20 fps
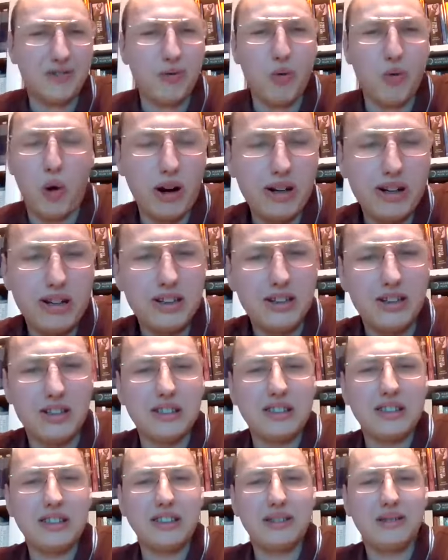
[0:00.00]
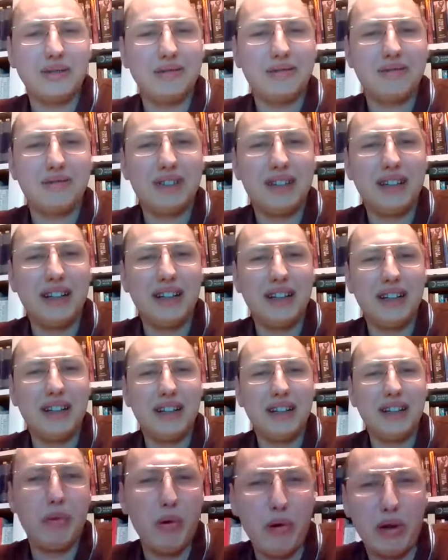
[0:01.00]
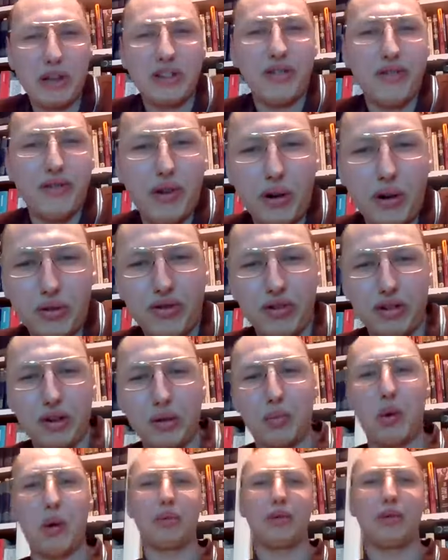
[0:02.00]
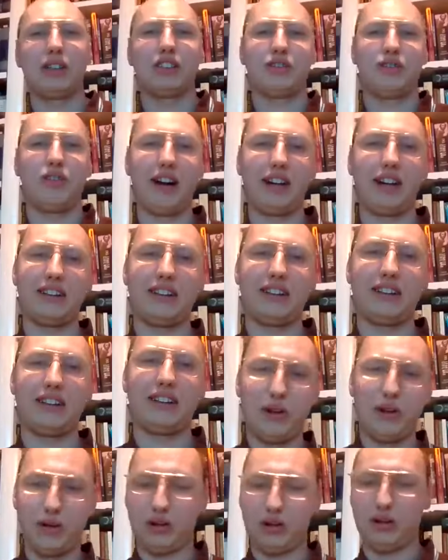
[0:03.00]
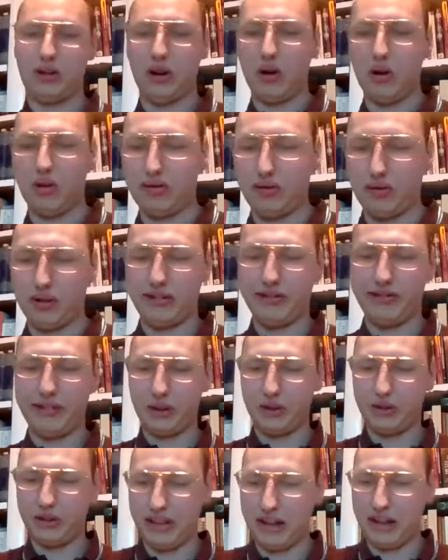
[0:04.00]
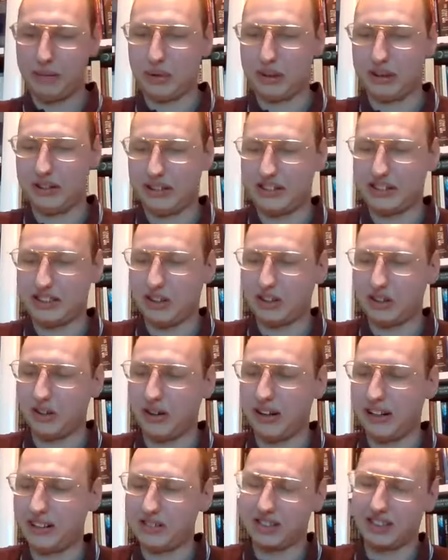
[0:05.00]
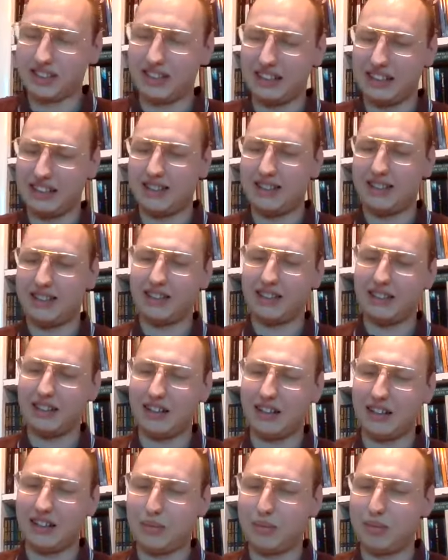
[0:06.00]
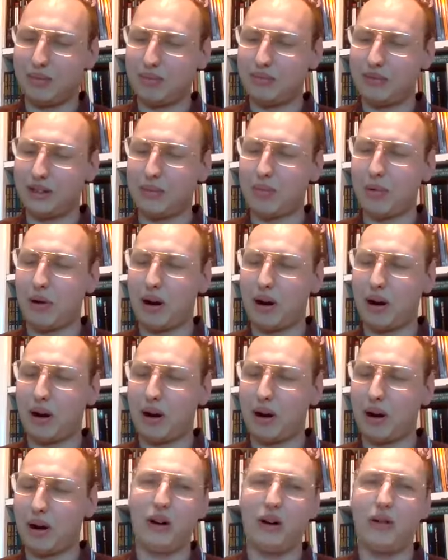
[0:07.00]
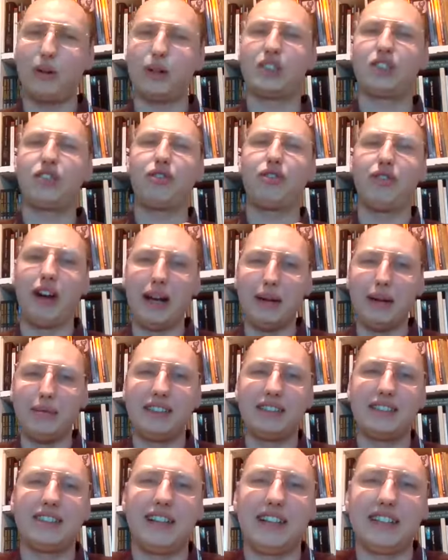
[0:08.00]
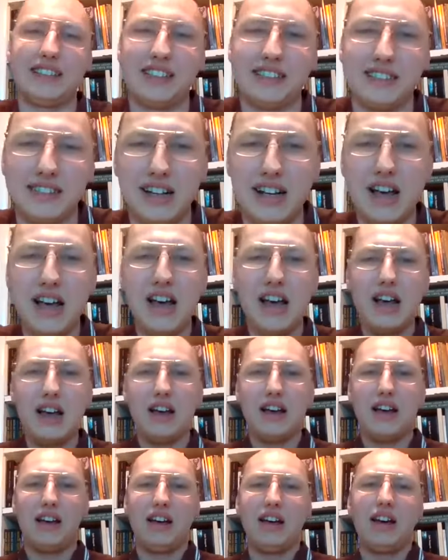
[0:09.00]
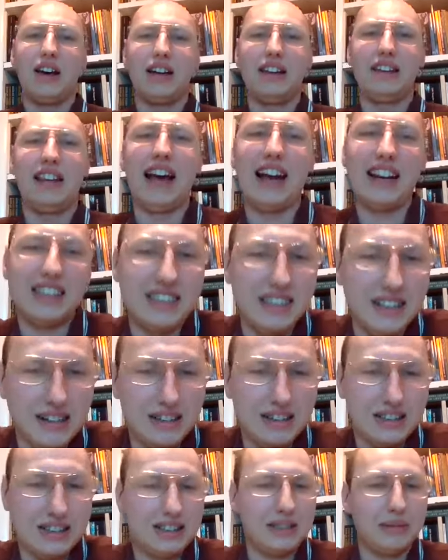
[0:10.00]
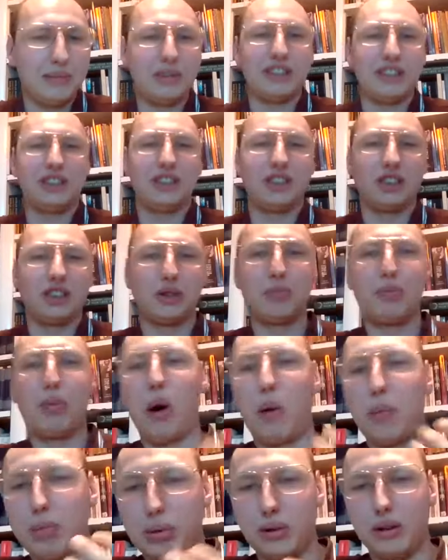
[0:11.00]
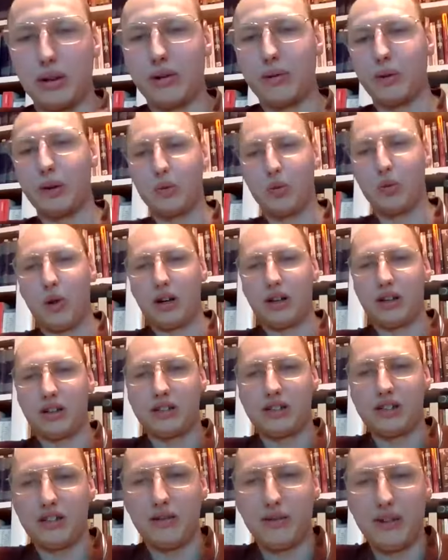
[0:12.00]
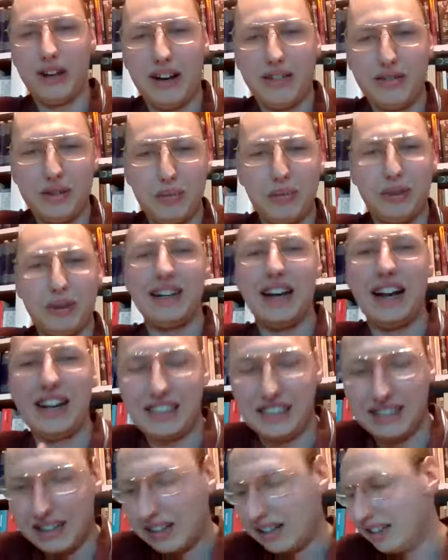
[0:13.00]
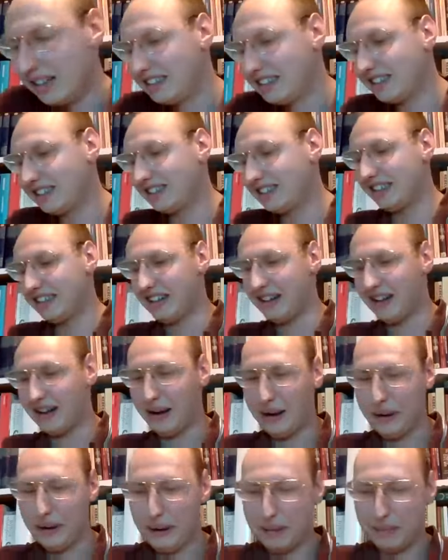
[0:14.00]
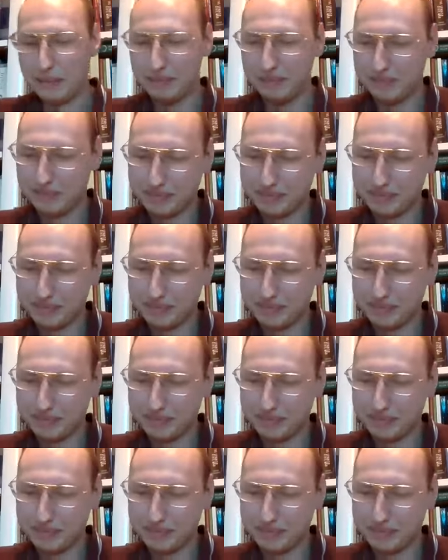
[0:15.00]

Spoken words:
work because if people want to vote for the populist right, they will go for the real thing. But it's also interesting that the party will always frame these things as nationalism is just popular with workers, so we have to be nationalist. And